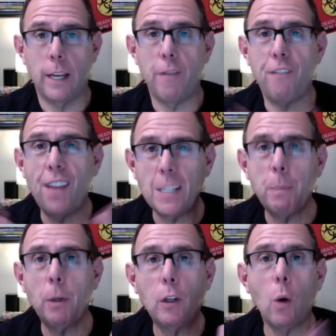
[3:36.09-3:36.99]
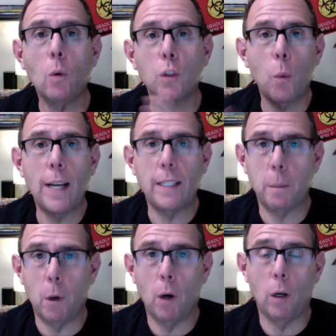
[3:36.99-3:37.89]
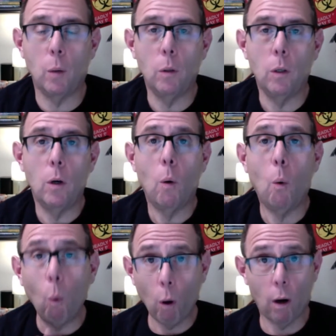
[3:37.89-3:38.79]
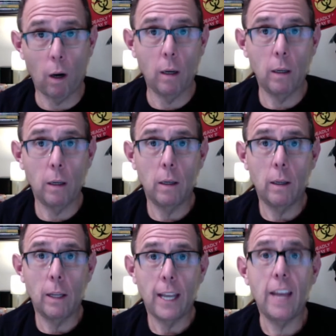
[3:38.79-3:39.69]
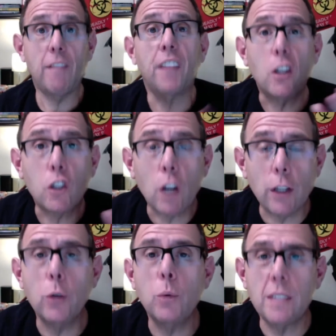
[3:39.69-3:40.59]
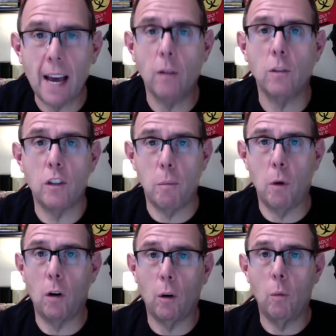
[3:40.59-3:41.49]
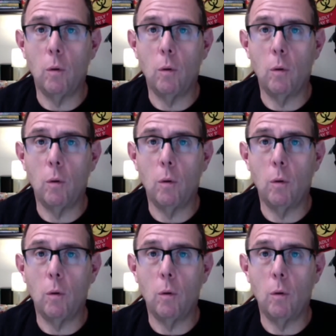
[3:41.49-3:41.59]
If Facebook goes away tomorrow, or if they shut you down tomorrow,